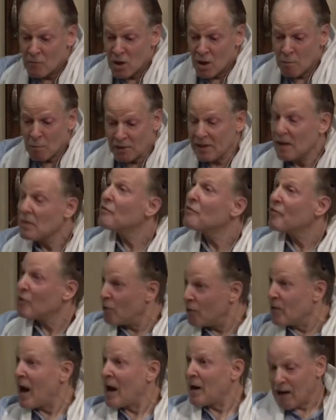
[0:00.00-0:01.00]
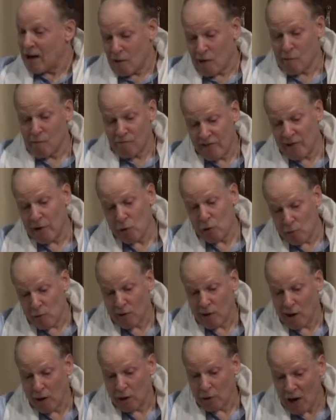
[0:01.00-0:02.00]
But then the fairy, fairy
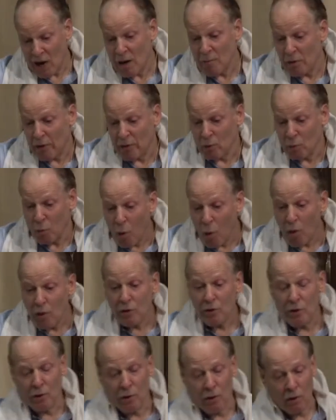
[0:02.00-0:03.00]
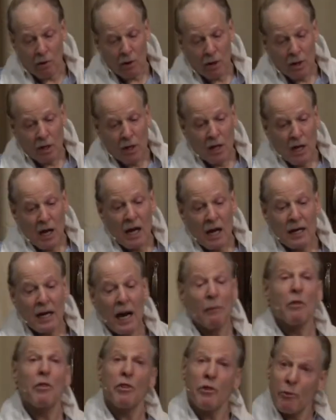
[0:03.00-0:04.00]
uh, grandmother warned her now,
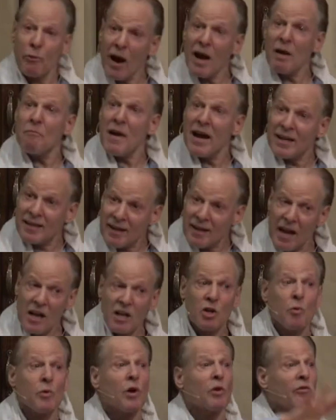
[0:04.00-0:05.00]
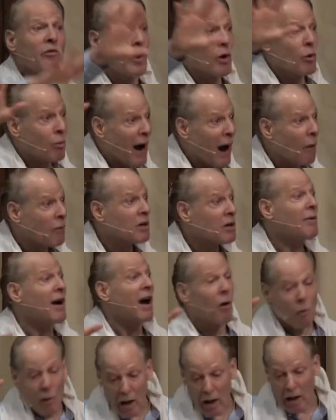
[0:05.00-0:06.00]
the thread may take you in a very
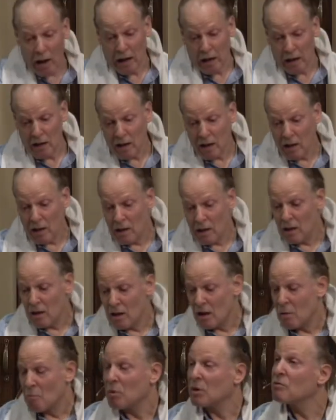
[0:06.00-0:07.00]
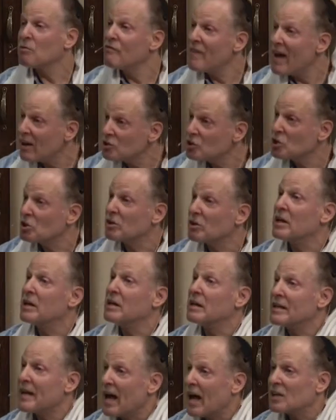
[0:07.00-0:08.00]
roundabout way, but eventually,
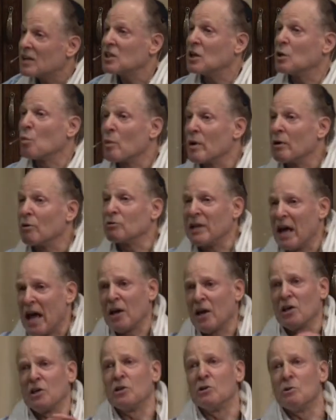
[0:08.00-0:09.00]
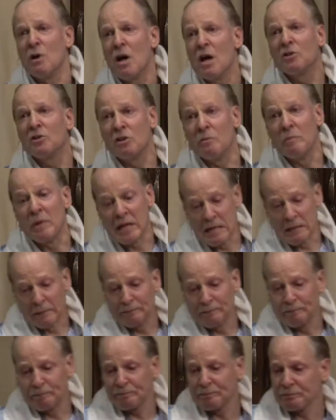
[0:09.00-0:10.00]
yes, it will take you to me.
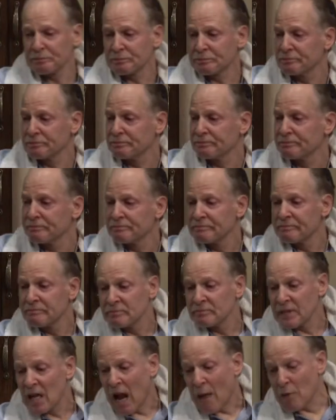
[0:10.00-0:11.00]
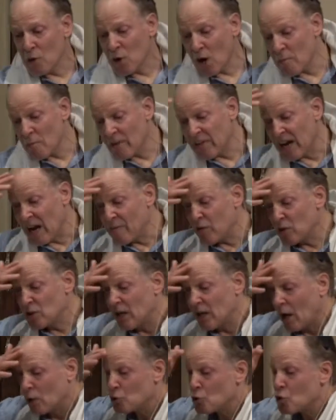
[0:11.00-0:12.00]
And the grandmother
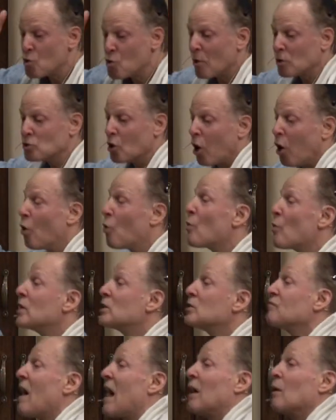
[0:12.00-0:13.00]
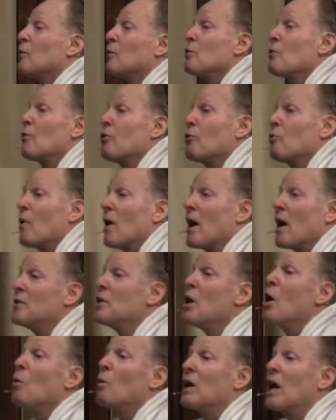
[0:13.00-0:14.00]
emphasized you must always follow your thread
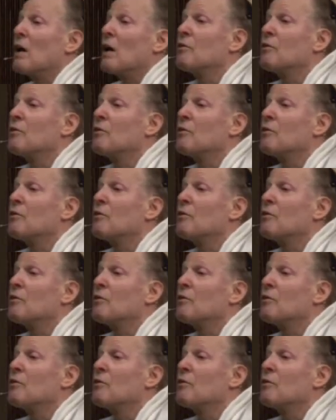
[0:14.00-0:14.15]
whatever